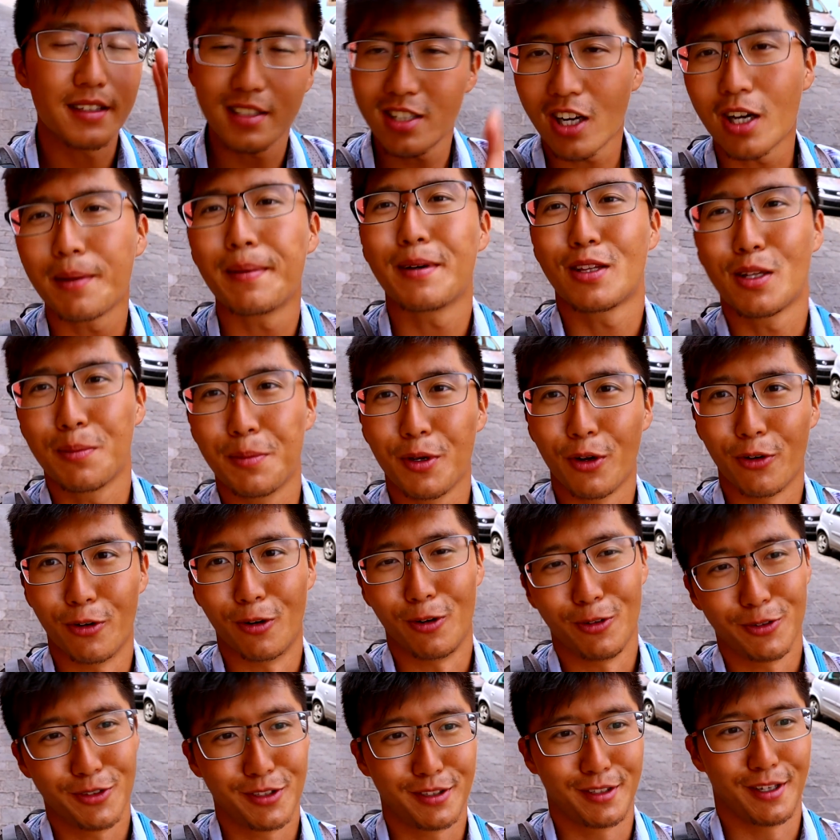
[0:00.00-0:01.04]
talk about the
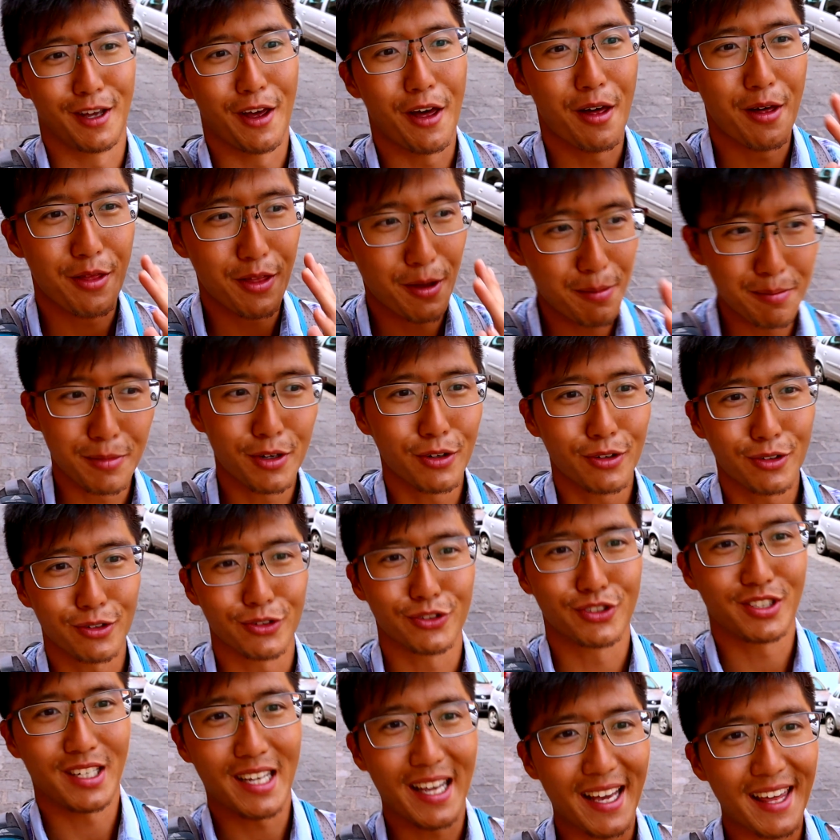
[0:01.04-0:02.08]
murals. The
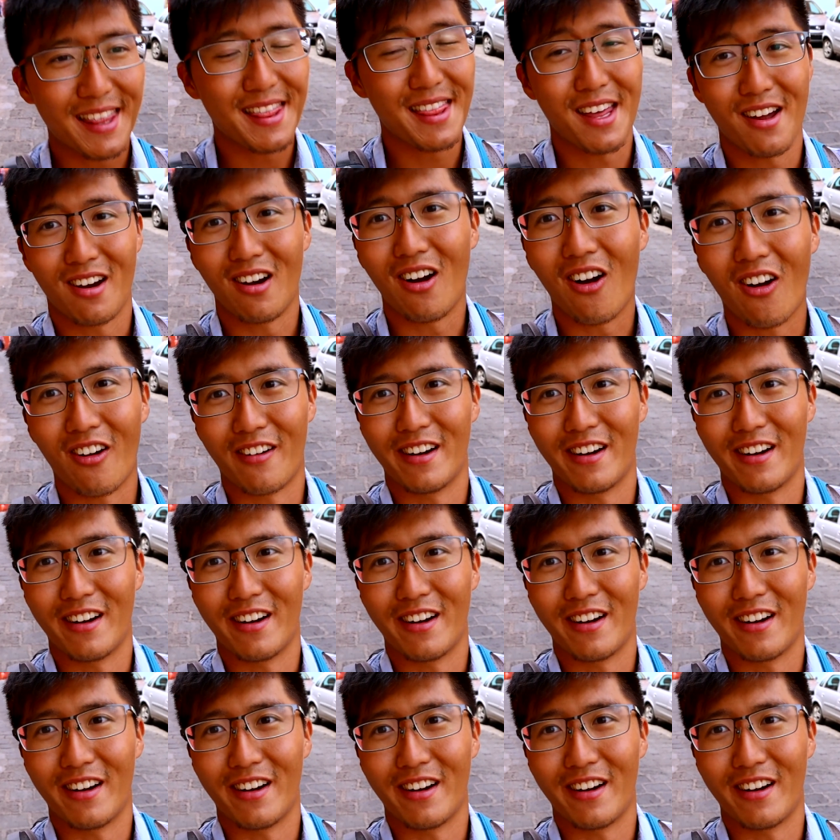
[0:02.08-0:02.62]
murals in there are